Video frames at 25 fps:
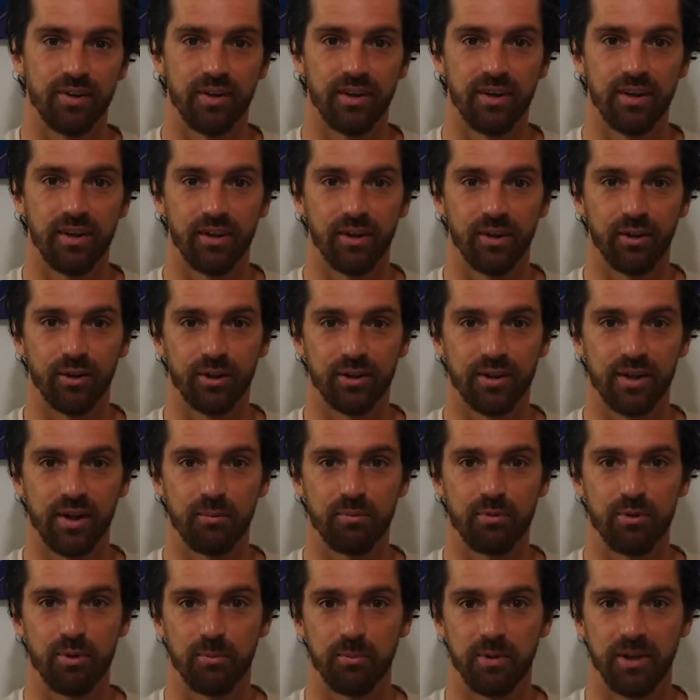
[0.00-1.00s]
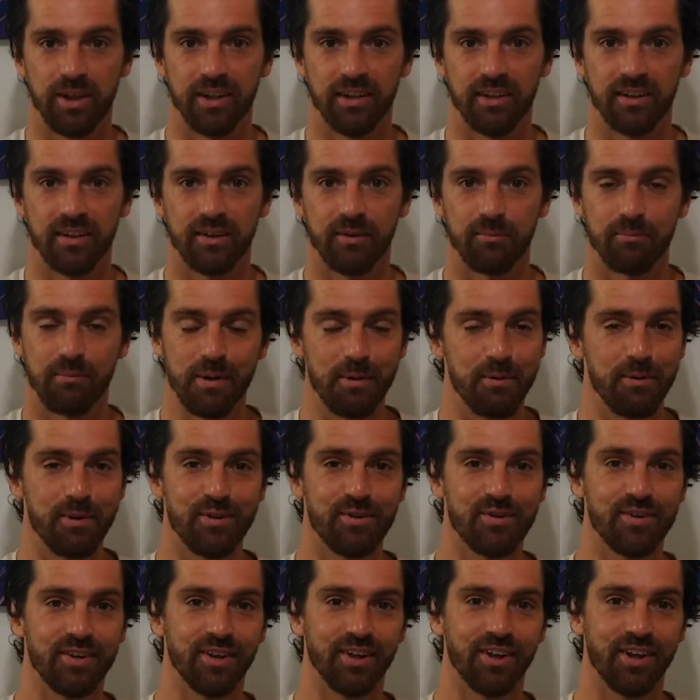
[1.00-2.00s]
He he looked up to me. Maybe he
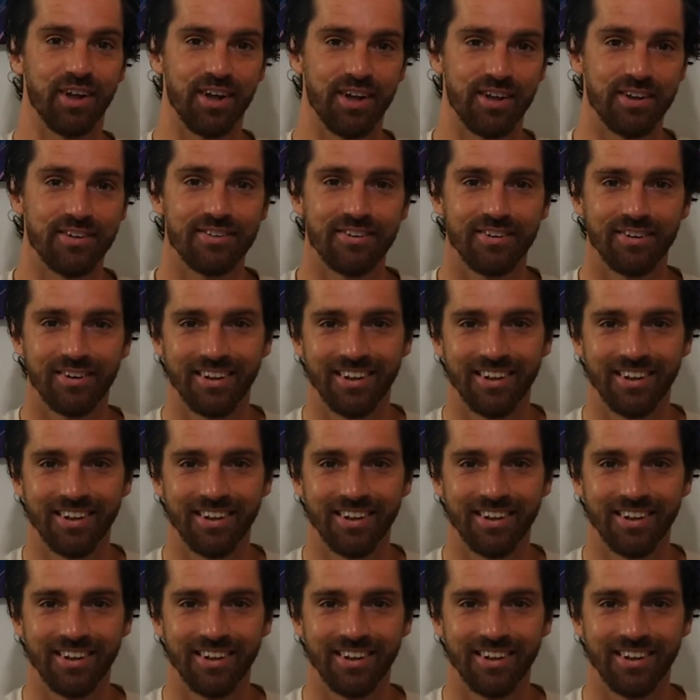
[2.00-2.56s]
still does.